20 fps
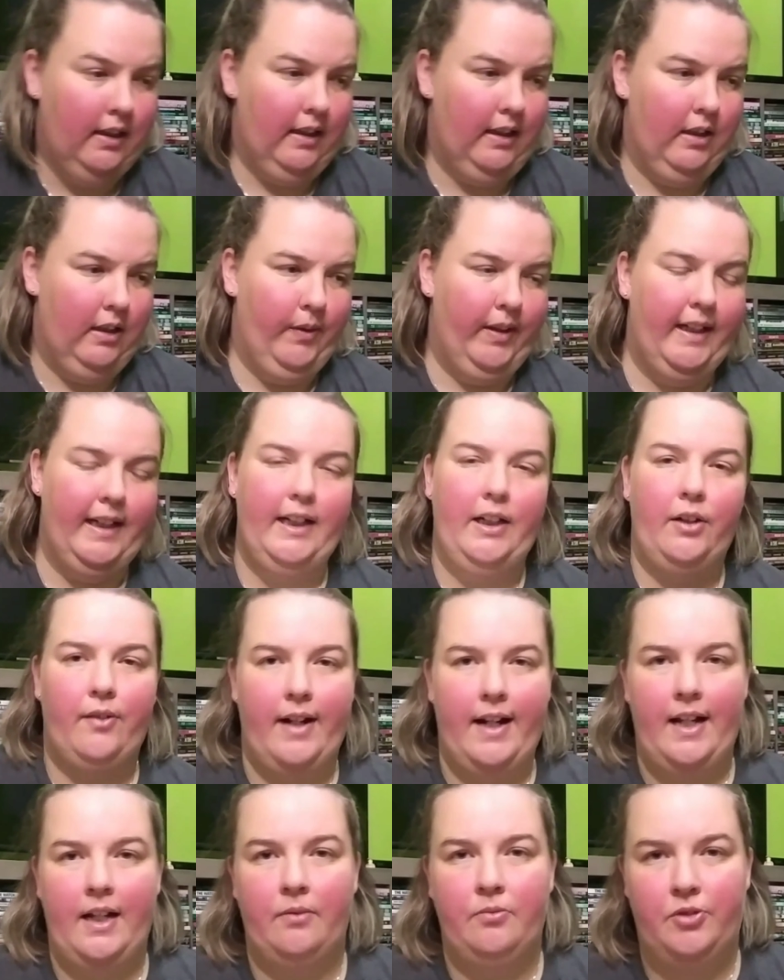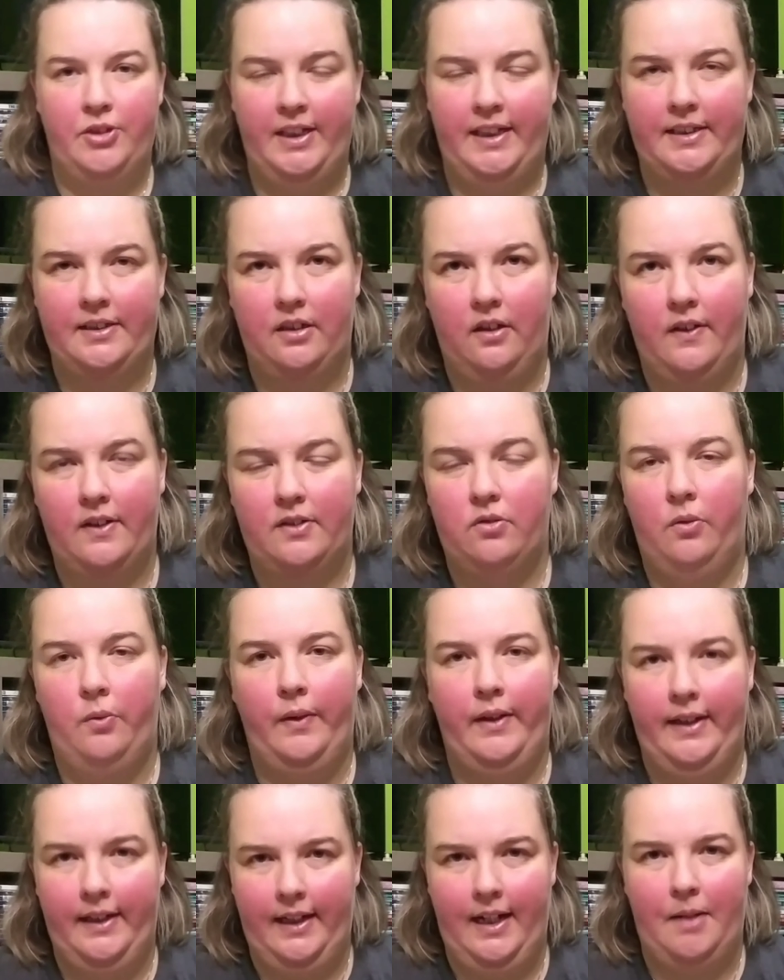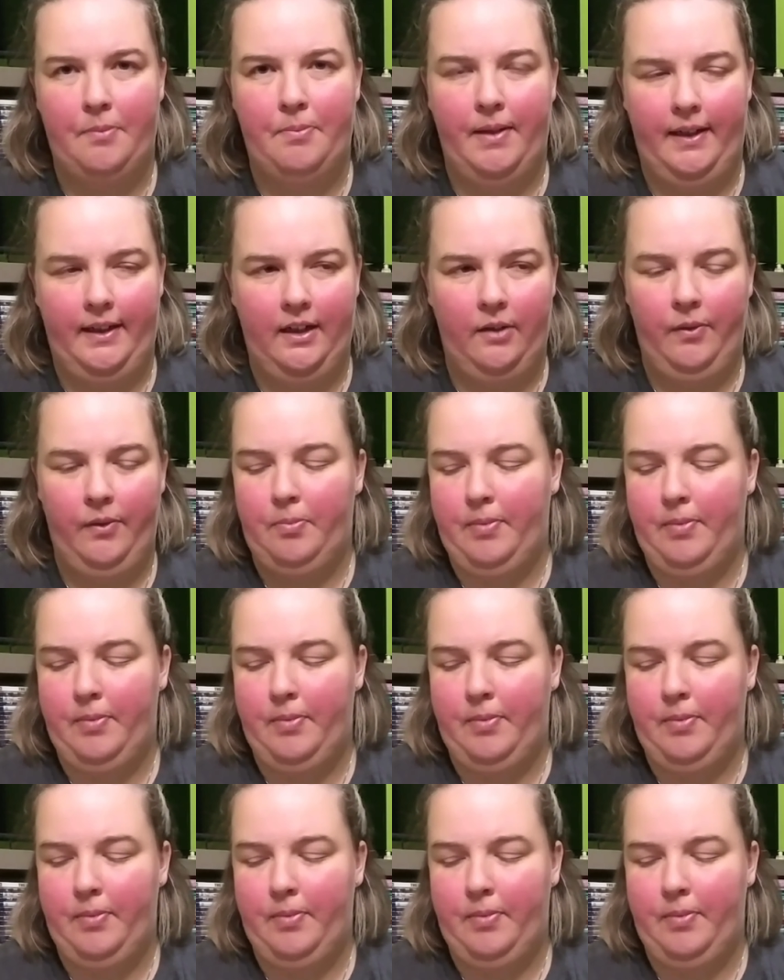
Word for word: Uh, we didn't grab Jigsaw. This one we did not pick up.